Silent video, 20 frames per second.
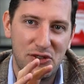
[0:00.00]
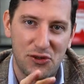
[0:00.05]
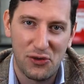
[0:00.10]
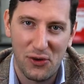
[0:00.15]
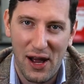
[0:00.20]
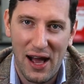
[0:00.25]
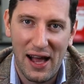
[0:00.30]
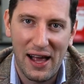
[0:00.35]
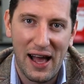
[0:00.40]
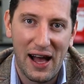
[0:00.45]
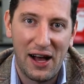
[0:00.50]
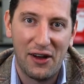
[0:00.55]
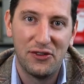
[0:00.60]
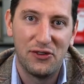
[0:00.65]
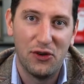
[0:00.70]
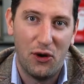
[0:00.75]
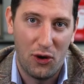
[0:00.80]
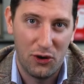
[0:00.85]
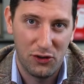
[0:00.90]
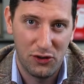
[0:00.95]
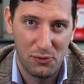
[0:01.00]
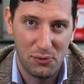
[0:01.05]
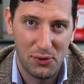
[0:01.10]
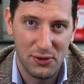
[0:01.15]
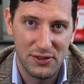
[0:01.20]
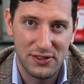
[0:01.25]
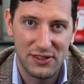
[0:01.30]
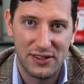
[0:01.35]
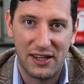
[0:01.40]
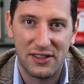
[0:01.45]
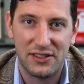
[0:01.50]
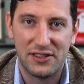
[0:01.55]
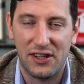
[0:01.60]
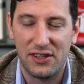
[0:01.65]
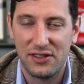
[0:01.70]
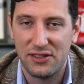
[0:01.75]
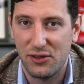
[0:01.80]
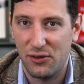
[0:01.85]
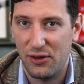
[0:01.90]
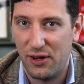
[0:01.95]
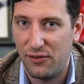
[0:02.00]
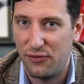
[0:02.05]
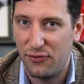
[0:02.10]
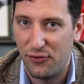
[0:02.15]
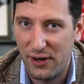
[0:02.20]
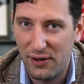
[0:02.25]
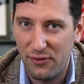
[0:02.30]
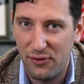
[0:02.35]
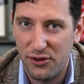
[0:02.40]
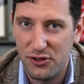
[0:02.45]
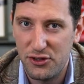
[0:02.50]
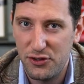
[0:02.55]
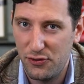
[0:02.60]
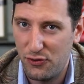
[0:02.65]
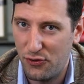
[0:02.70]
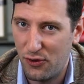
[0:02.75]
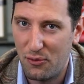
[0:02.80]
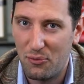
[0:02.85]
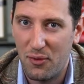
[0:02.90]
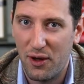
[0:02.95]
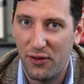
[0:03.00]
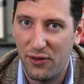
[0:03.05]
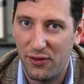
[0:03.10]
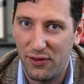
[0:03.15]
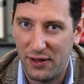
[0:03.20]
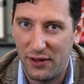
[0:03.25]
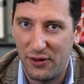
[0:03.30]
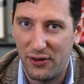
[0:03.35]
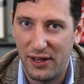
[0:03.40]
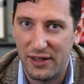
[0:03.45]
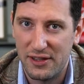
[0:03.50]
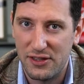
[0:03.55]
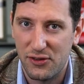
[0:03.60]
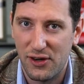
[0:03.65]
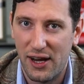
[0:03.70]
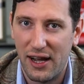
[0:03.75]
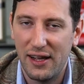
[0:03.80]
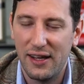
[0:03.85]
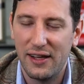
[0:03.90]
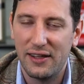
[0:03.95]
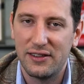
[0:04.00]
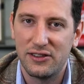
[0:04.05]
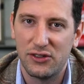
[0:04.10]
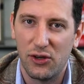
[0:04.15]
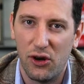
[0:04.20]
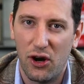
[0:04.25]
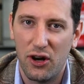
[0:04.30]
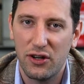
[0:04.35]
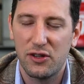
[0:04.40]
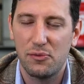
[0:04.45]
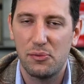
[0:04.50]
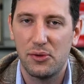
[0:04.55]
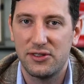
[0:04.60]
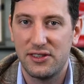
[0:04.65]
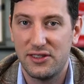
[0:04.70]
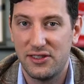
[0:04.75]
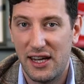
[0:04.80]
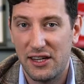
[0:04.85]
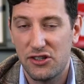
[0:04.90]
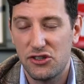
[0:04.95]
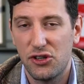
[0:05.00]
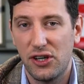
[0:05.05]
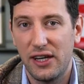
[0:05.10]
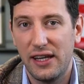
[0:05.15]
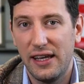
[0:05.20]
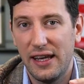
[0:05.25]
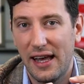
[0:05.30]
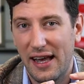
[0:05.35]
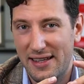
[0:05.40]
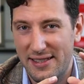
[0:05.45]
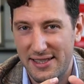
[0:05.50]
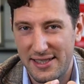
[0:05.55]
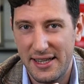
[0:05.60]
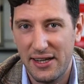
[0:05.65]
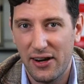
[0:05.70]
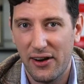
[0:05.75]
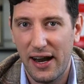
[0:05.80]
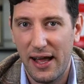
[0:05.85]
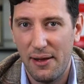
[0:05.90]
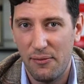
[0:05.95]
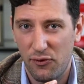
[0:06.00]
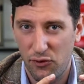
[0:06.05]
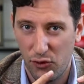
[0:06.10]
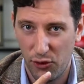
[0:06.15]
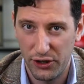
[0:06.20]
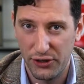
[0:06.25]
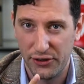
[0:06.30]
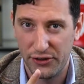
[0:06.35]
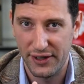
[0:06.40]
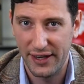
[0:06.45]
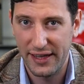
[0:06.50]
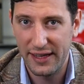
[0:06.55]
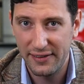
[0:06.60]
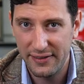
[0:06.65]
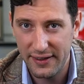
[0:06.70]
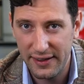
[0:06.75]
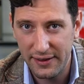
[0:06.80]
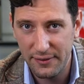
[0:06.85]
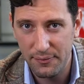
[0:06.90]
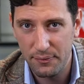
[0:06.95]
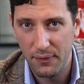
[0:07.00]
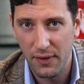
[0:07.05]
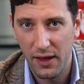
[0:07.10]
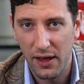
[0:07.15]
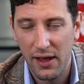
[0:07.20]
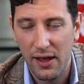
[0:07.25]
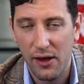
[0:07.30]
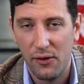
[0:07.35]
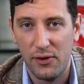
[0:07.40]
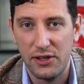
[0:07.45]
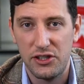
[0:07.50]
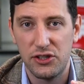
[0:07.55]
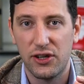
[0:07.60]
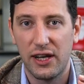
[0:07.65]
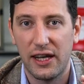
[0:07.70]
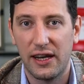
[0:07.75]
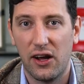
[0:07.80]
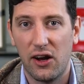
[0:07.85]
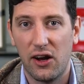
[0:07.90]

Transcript: Try out Octopus. There's also a free version for a month that you can try. So Octopus is actually a CRM for your LinkedIn which you can